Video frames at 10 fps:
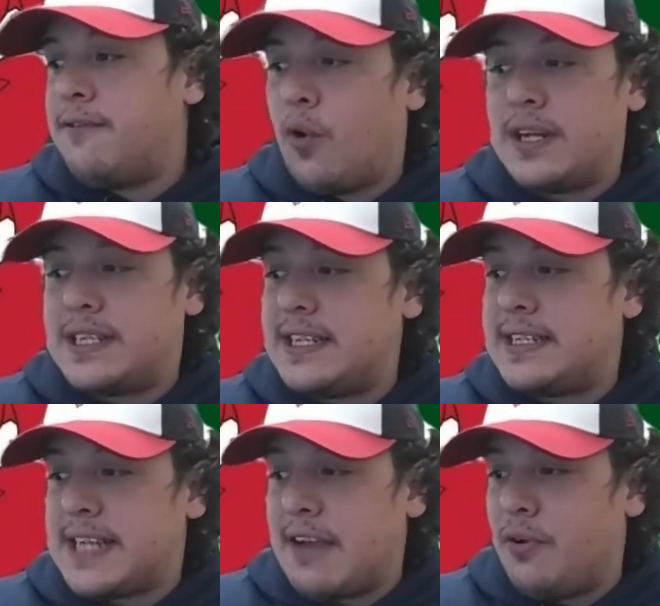4
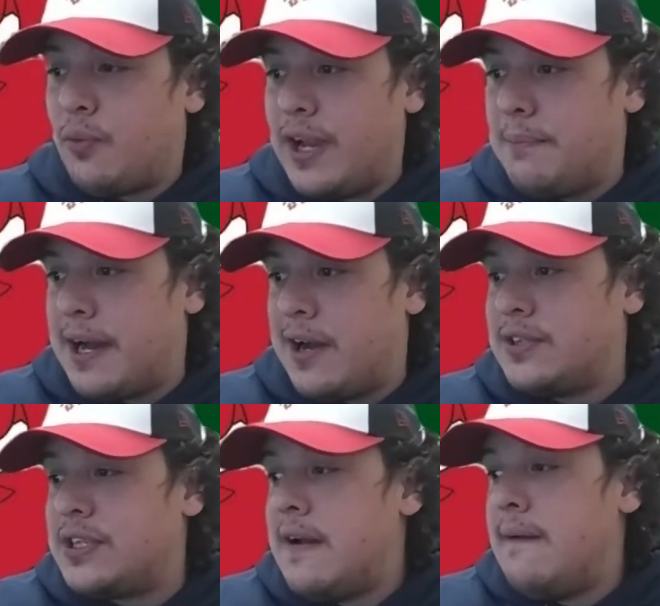assists, 7
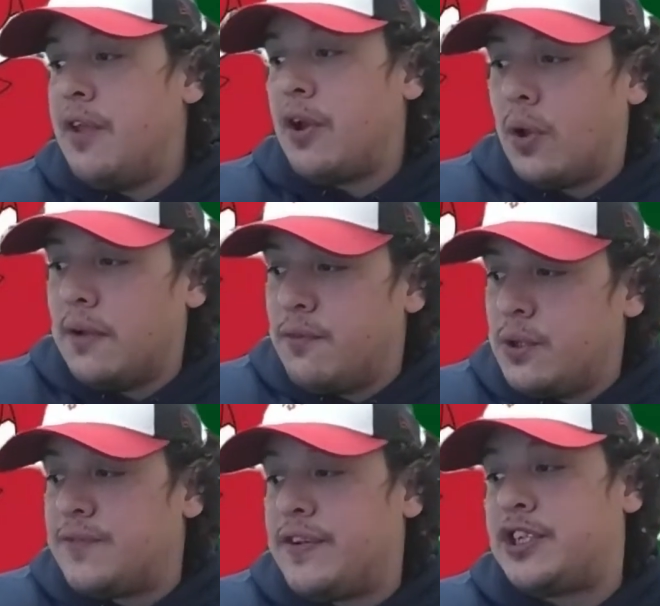rebounds. Nikola
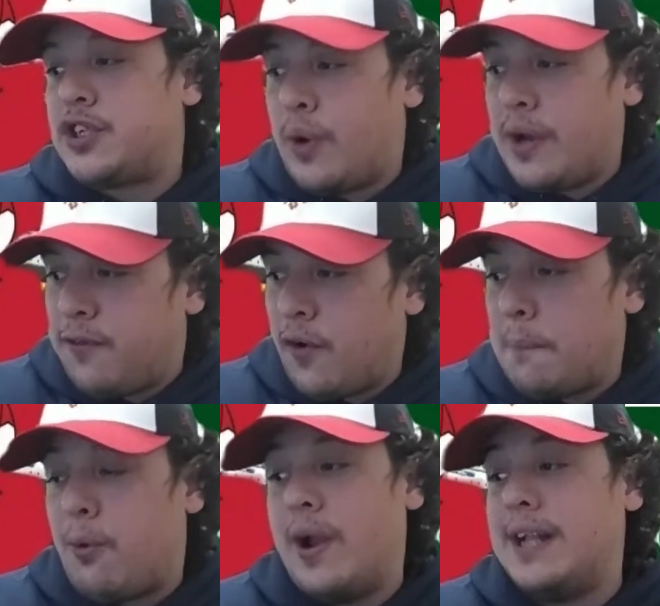Vucevic,
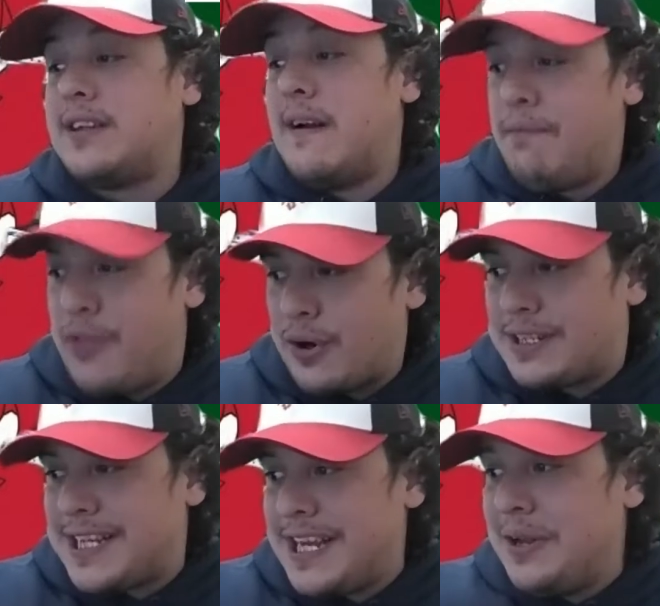24 points,
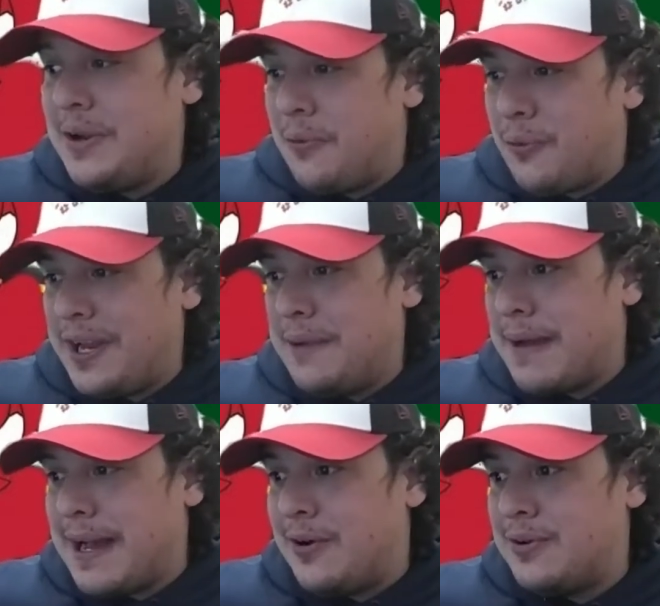13
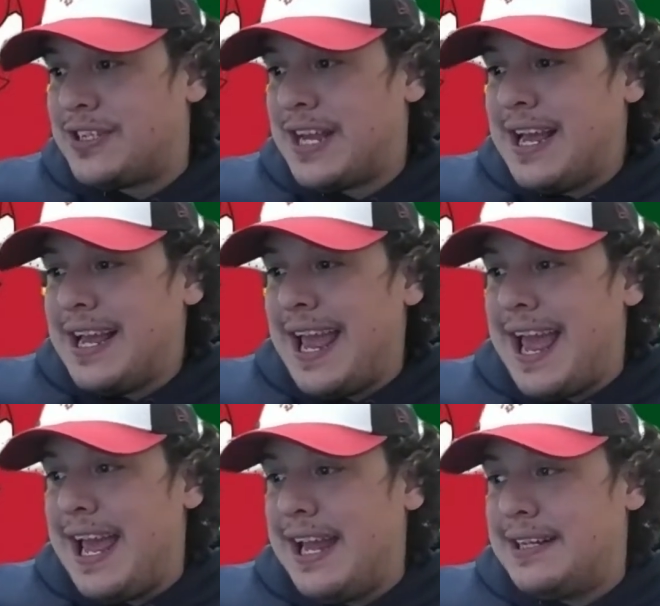rebounds.
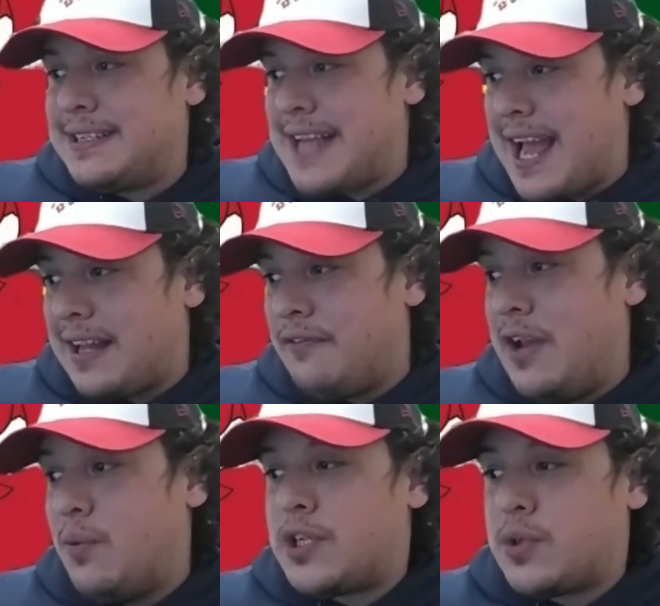And Zach
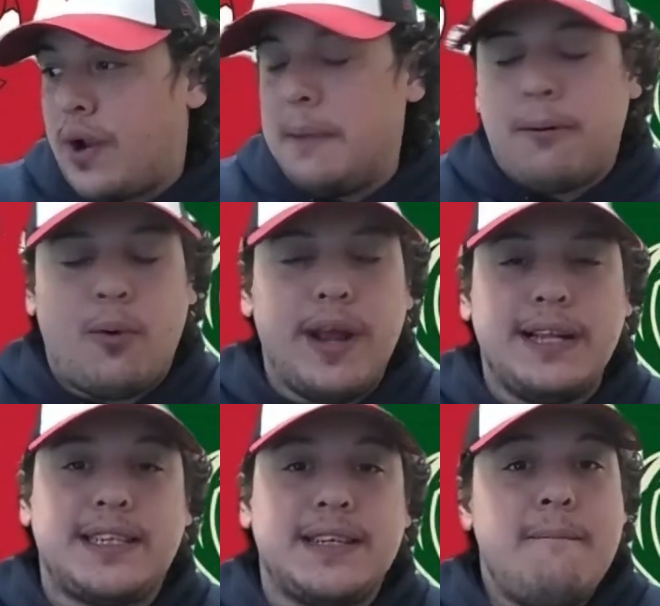LaVine with 20
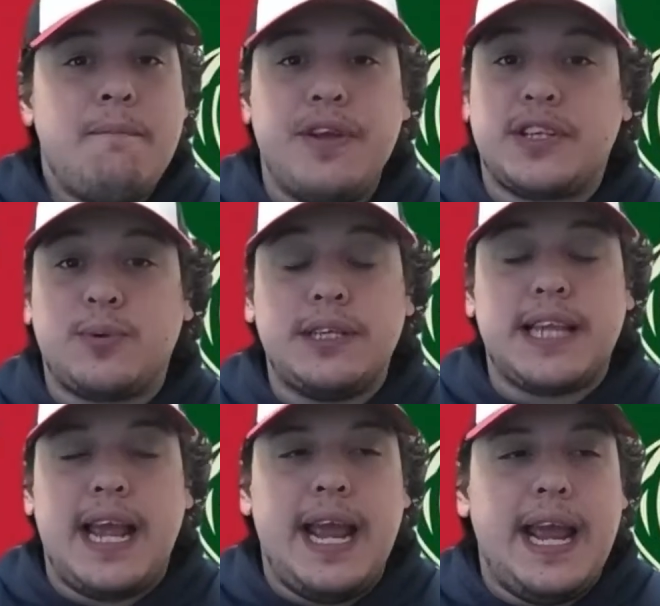points. This
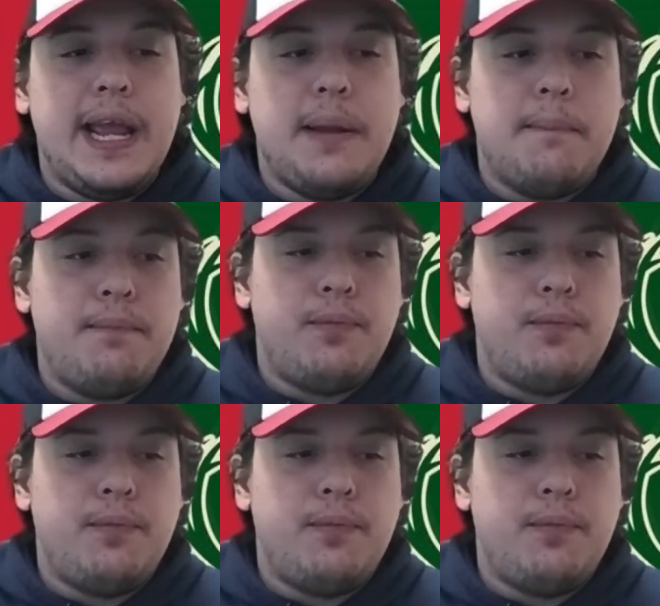was a